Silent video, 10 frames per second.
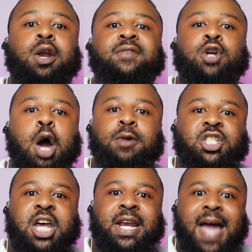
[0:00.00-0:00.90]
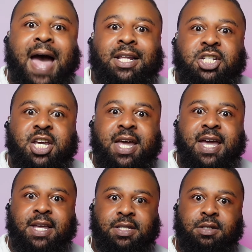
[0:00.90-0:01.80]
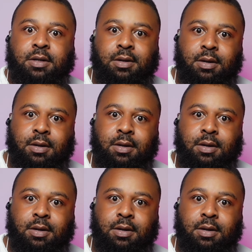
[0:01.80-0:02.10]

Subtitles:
You don't even know what genealogy is.